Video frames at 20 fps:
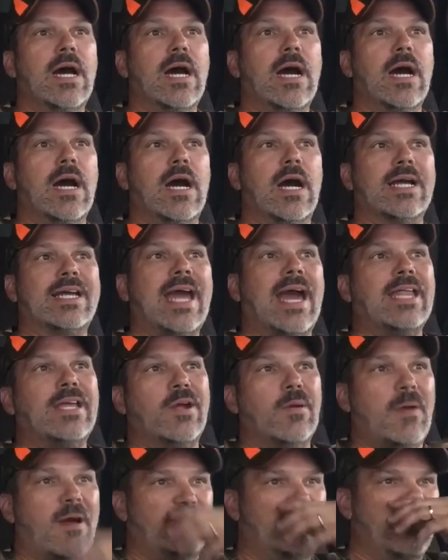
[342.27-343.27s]
Got
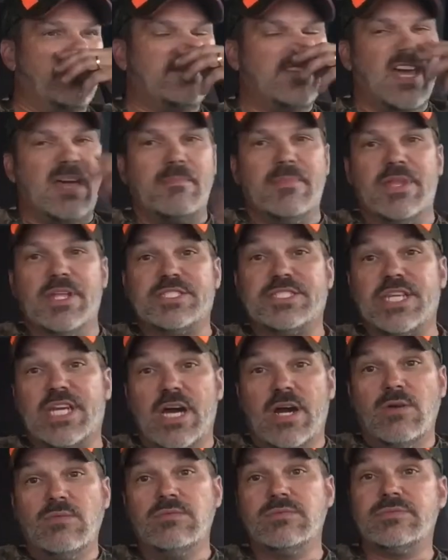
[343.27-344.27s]
here about 15 minutes
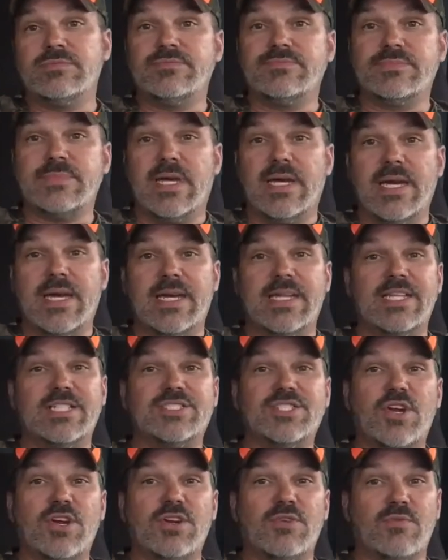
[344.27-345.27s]
ago, and it
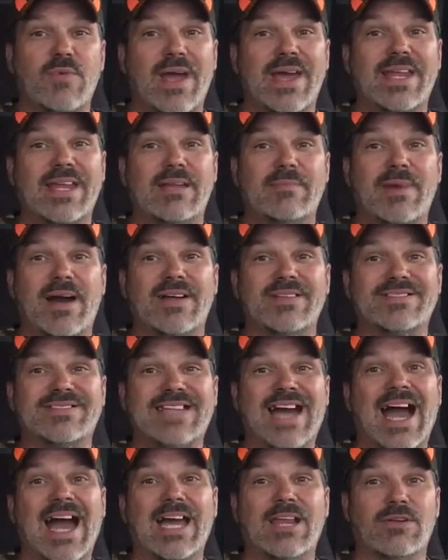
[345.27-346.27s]
started raining about
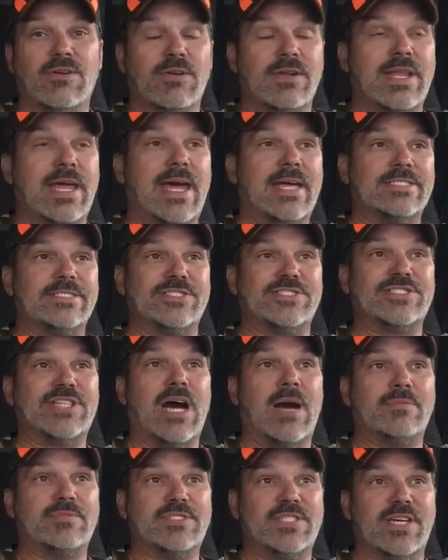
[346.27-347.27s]
Tyler, and it hasn't
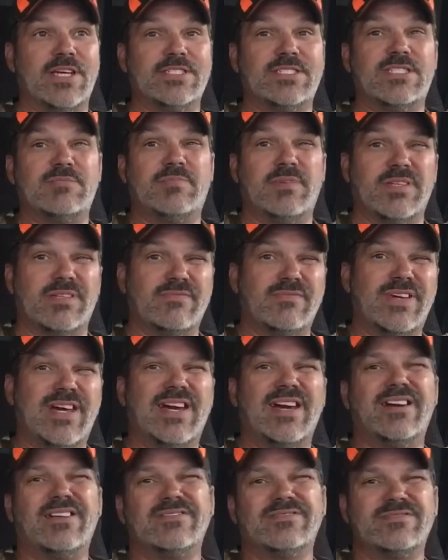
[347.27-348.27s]
stopped since. It's been,
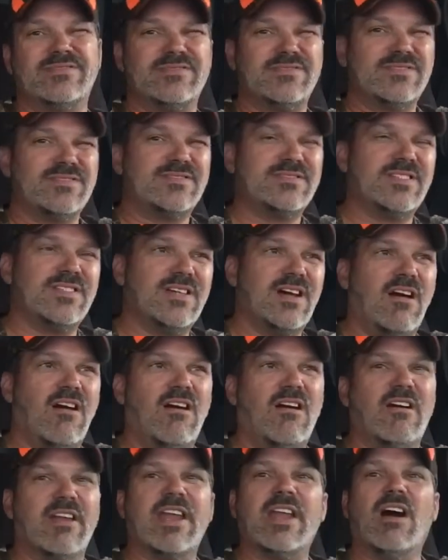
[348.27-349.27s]
well,
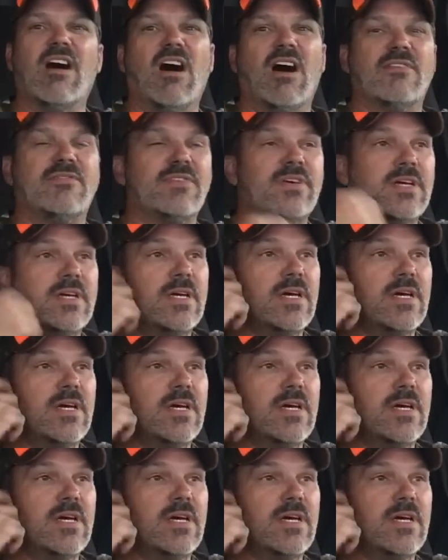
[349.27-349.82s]
on and off.